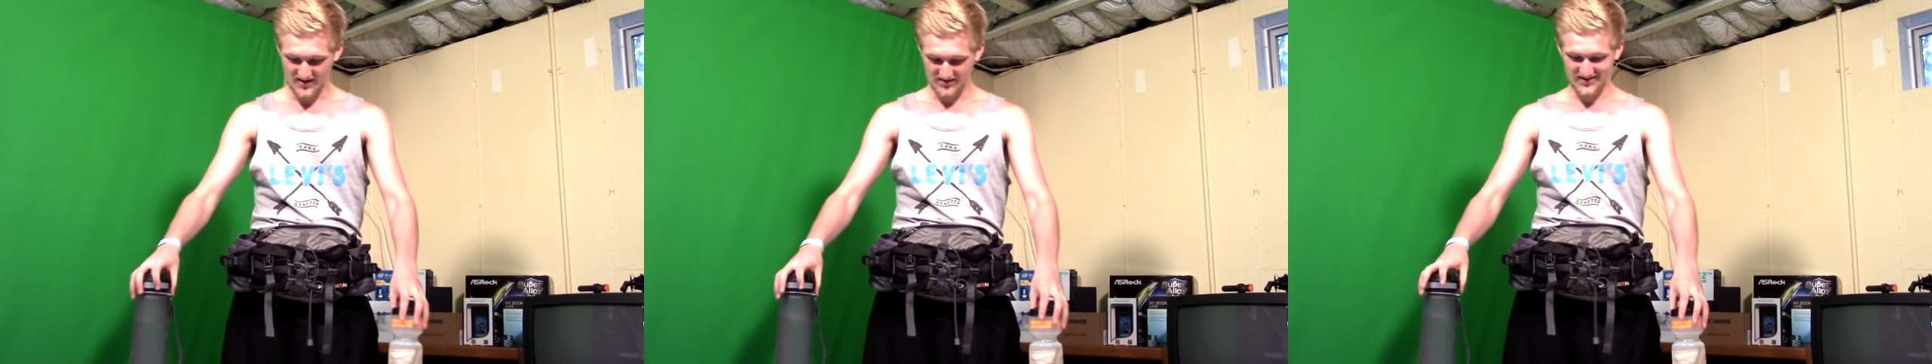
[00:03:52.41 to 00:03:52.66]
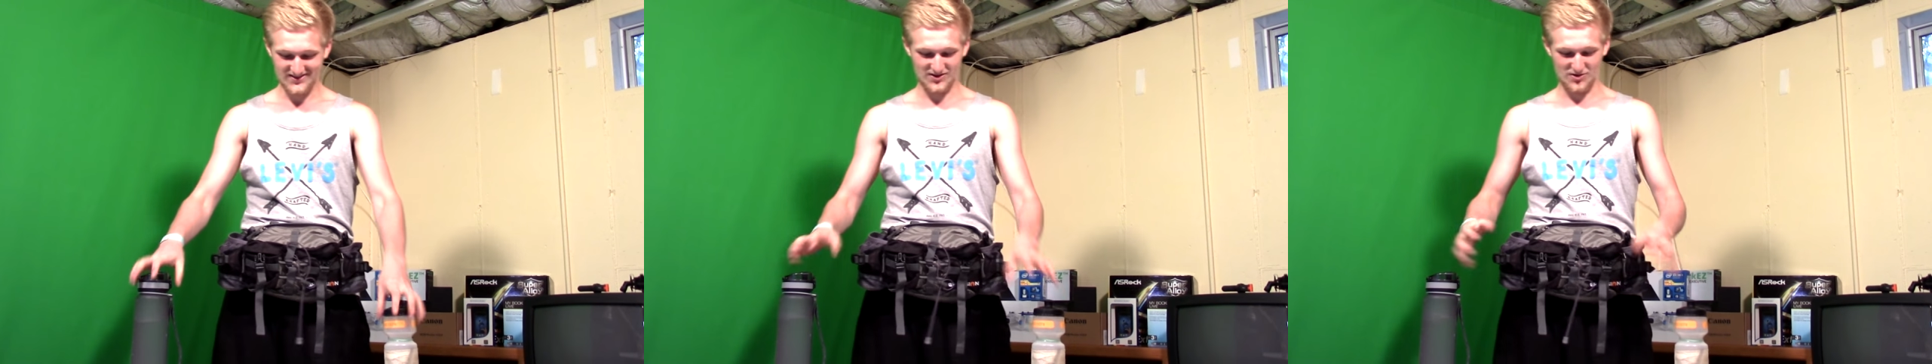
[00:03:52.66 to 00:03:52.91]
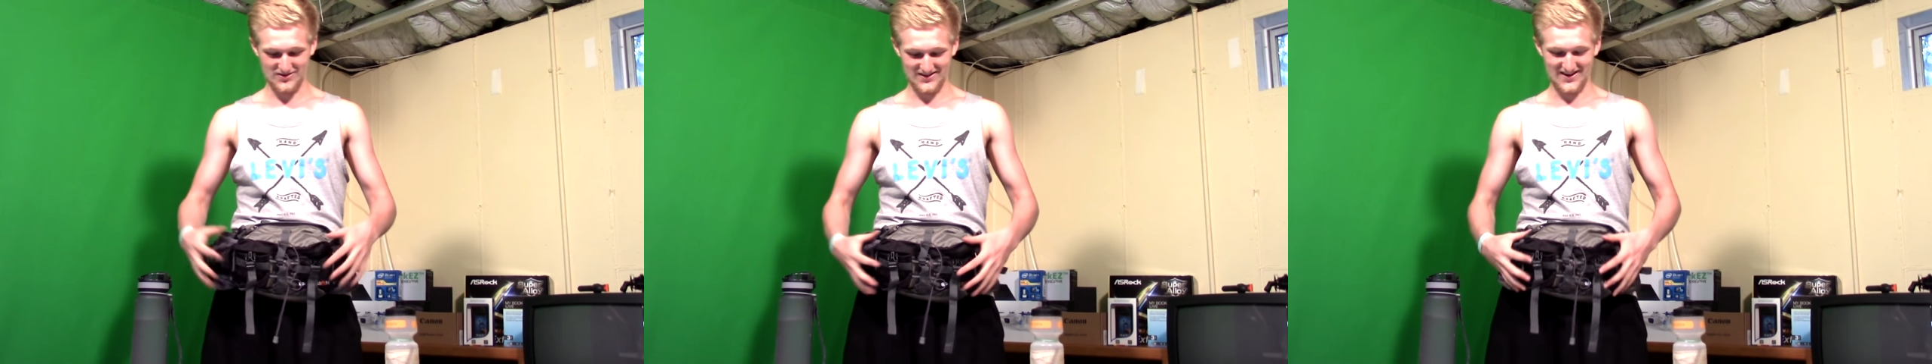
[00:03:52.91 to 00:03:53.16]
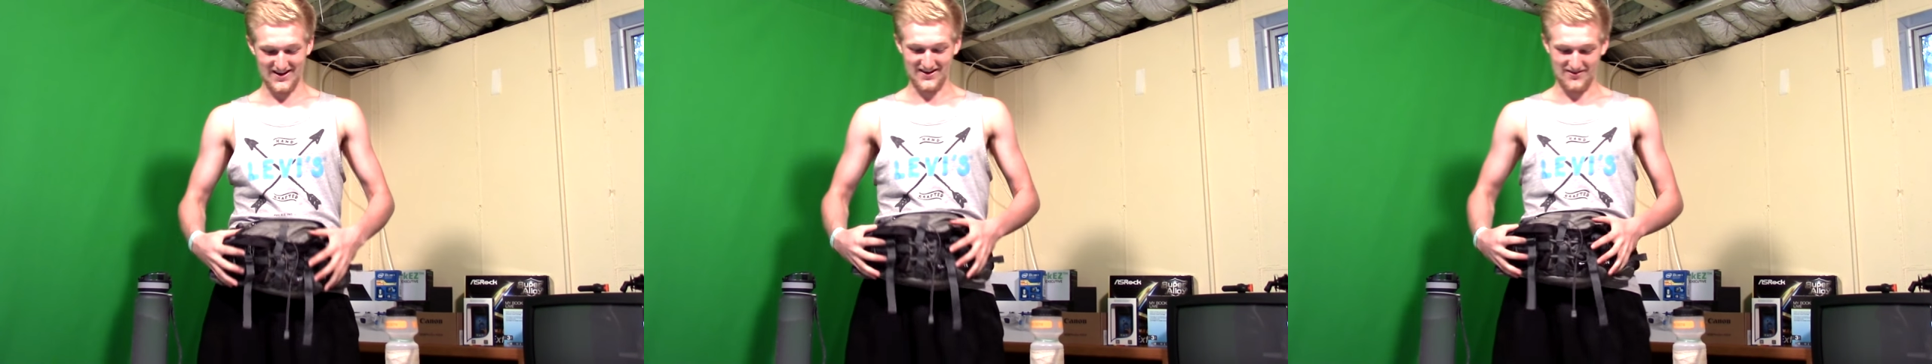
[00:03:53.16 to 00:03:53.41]
This shows
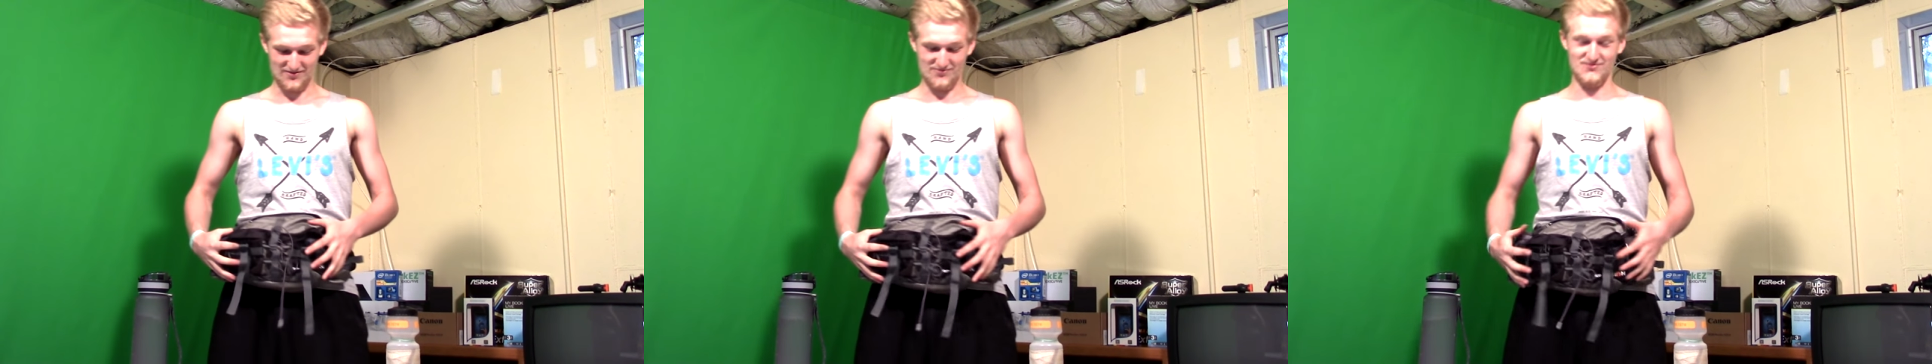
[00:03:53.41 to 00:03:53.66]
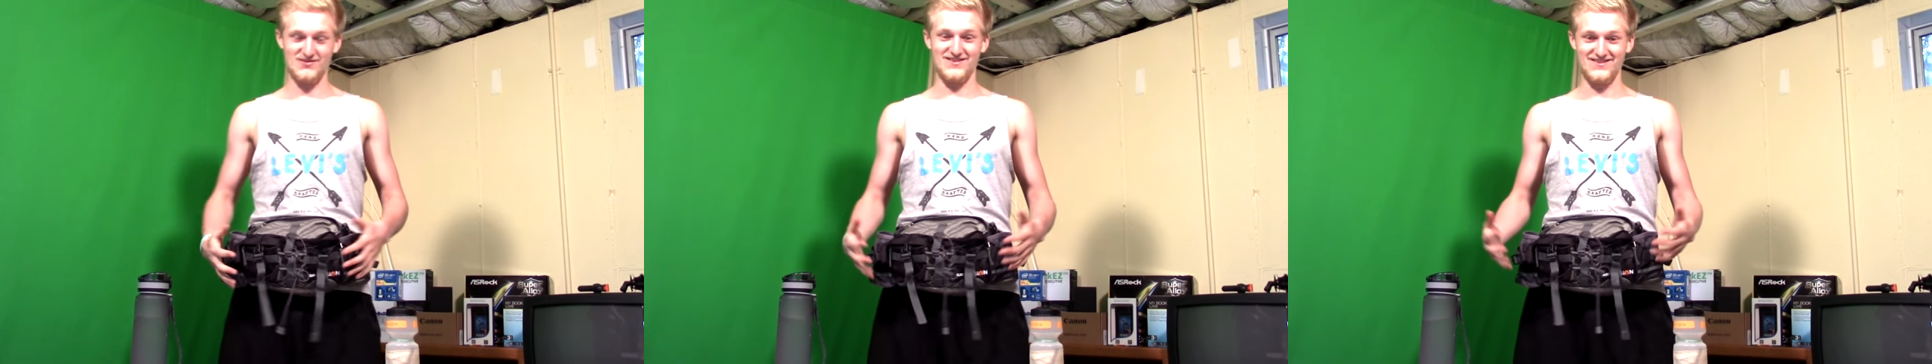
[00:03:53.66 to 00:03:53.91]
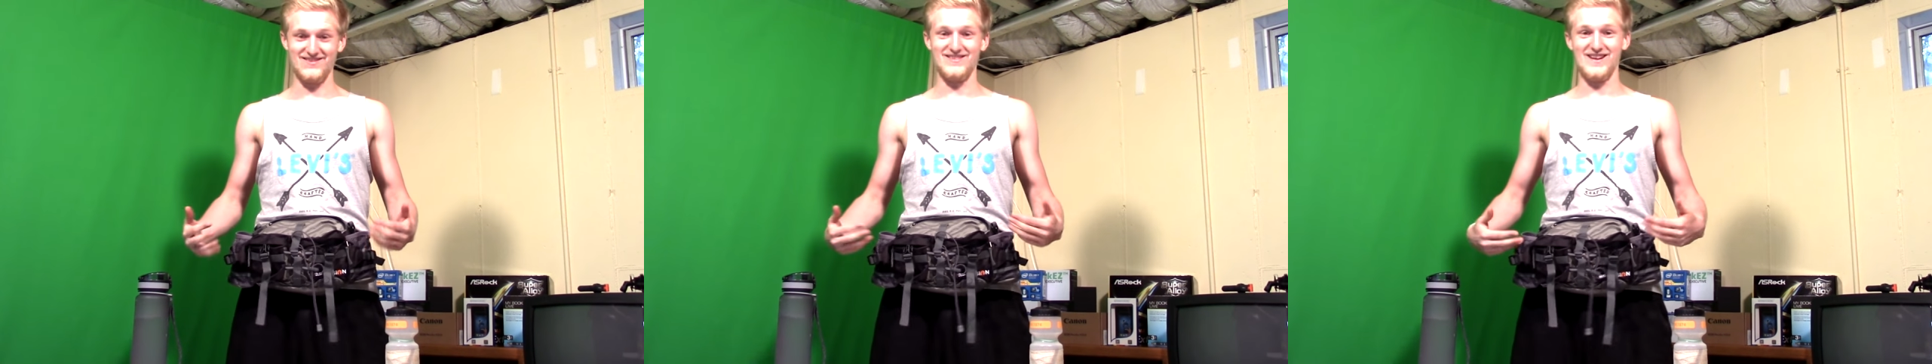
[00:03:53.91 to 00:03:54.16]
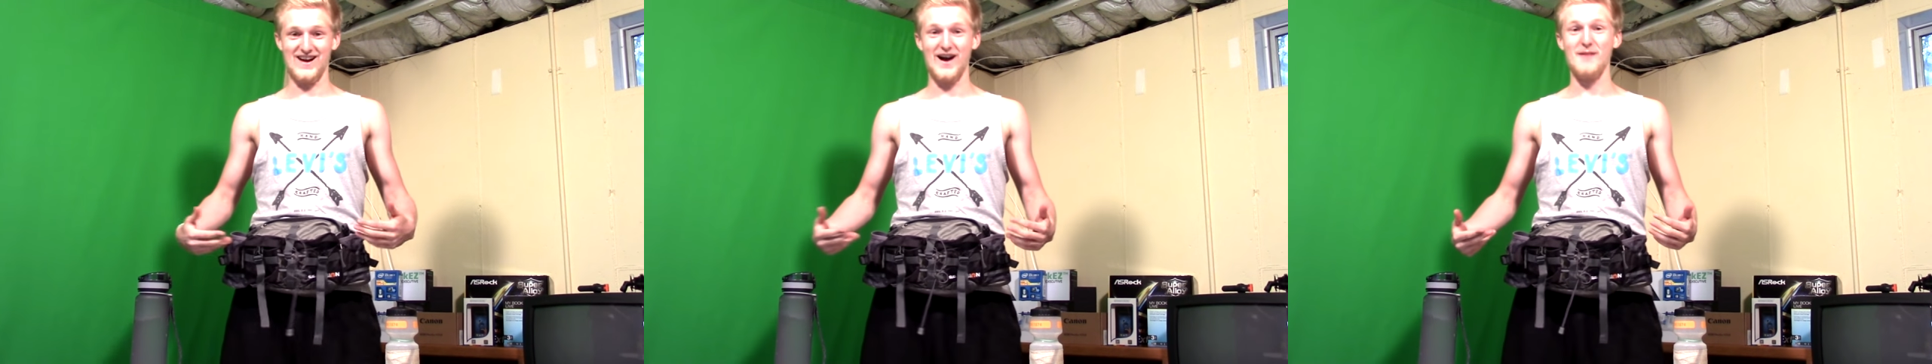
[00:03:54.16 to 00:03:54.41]
like
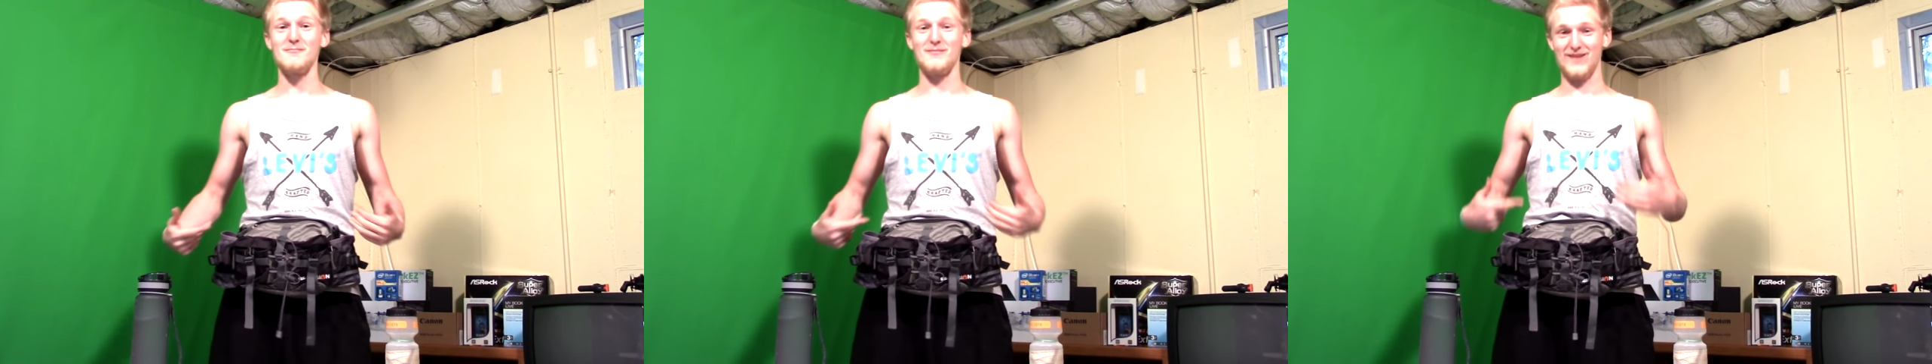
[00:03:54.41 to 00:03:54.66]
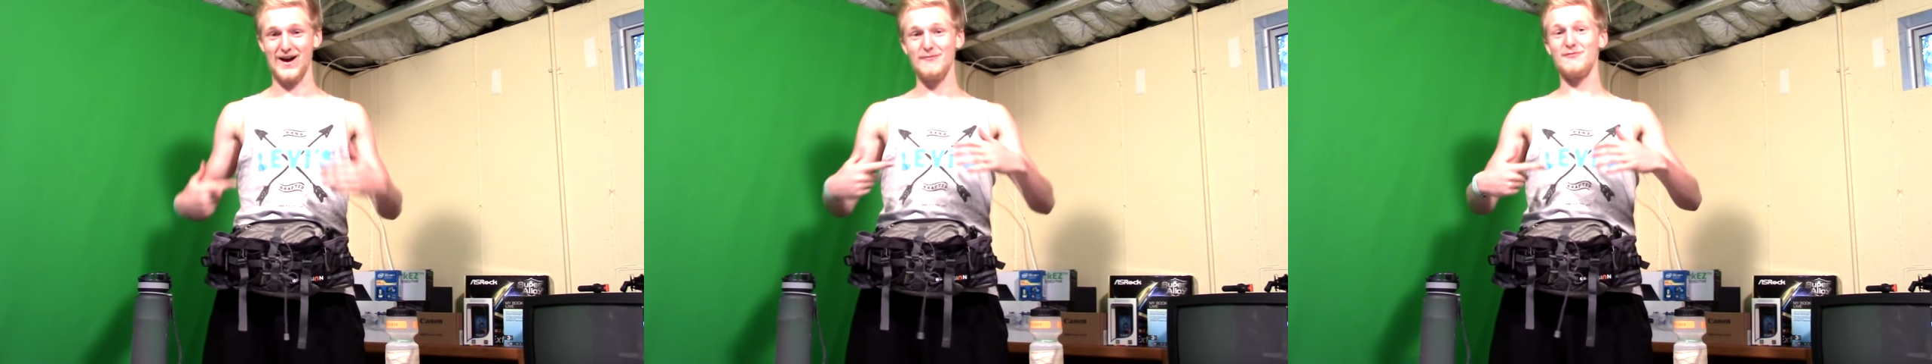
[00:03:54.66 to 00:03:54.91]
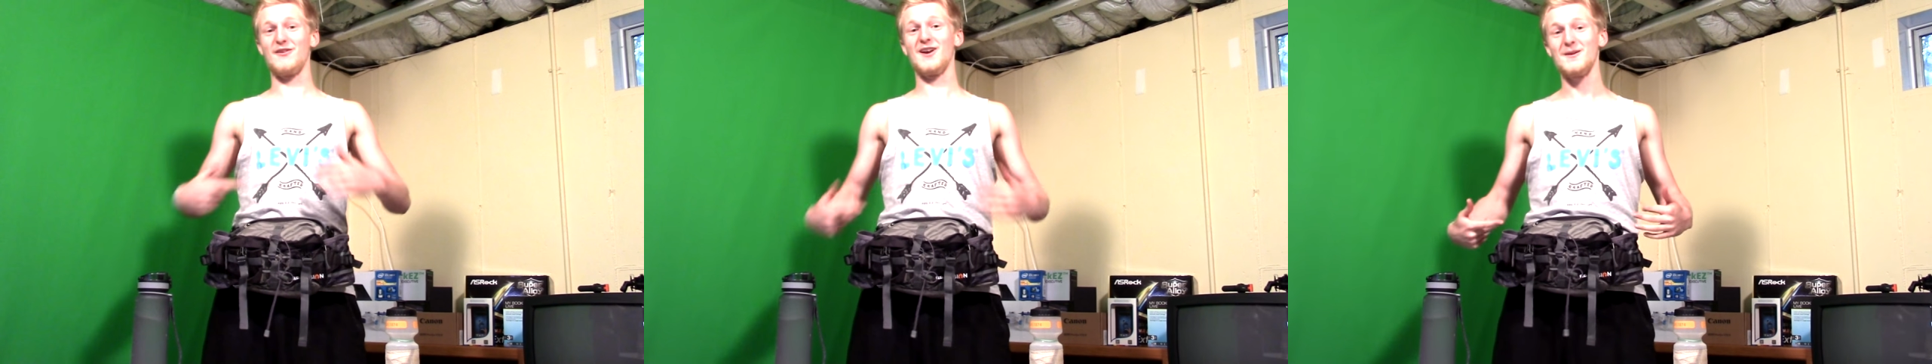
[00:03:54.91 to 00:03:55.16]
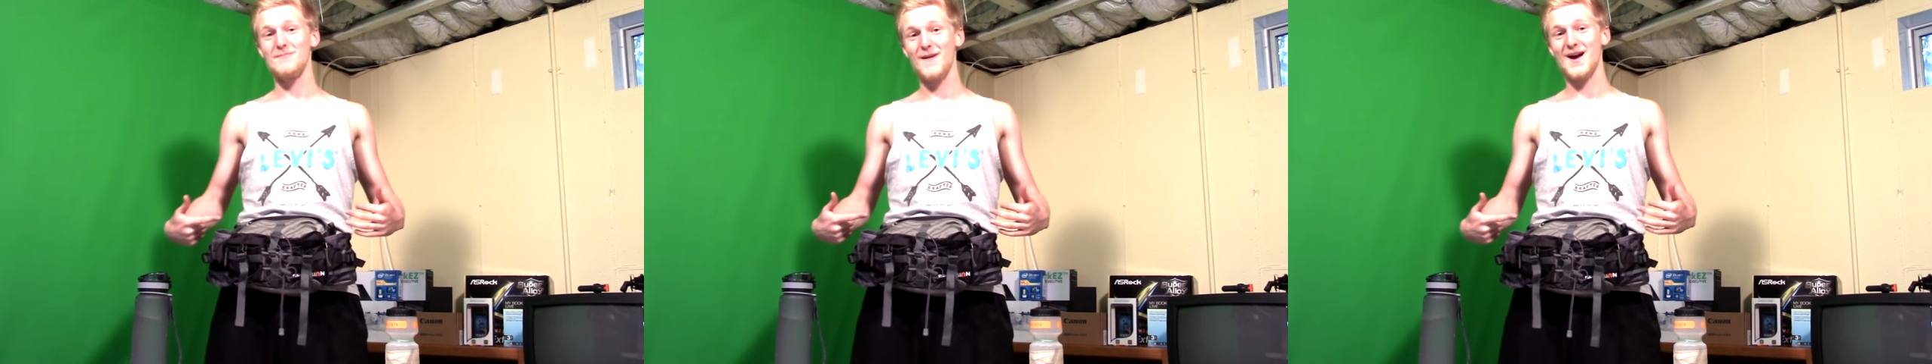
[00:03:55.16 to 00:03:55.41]
I'm I'm
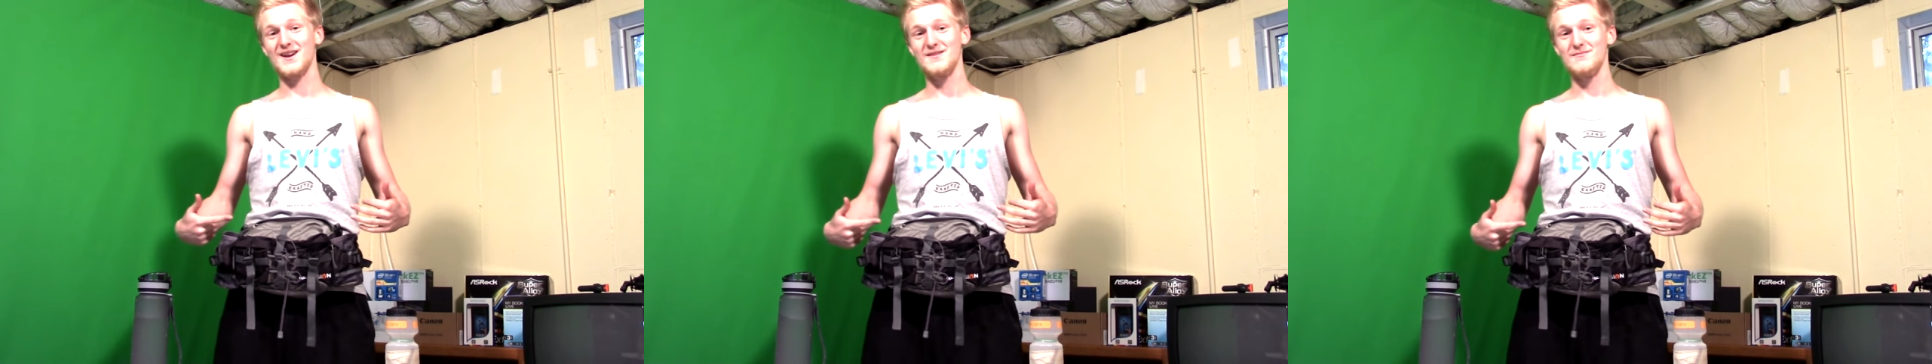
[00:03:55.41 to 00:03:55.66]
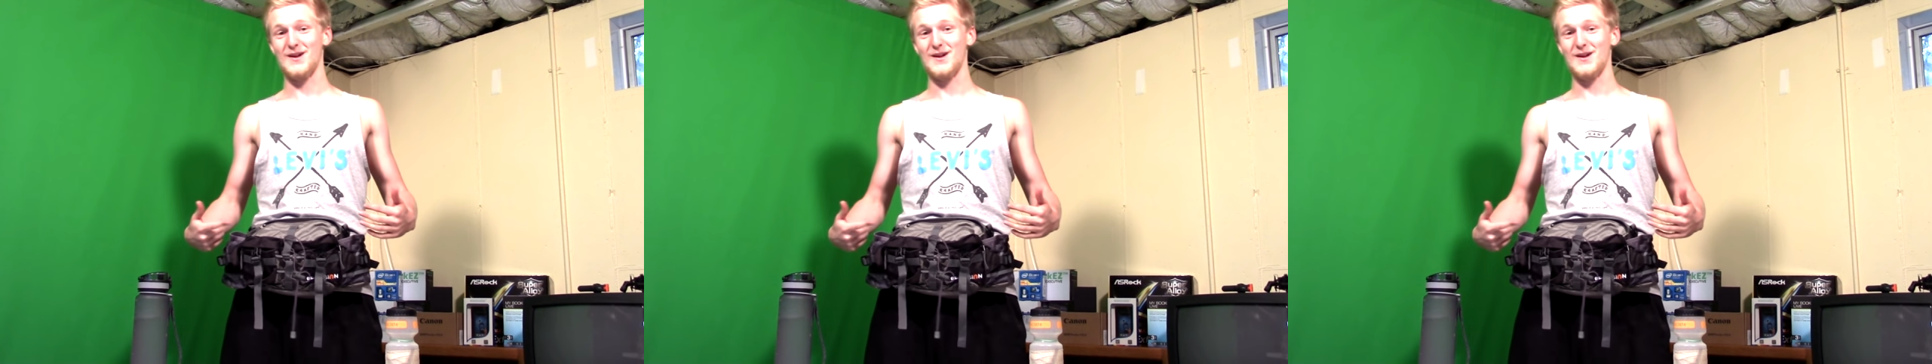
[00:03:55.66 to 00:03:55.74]
fanny packing,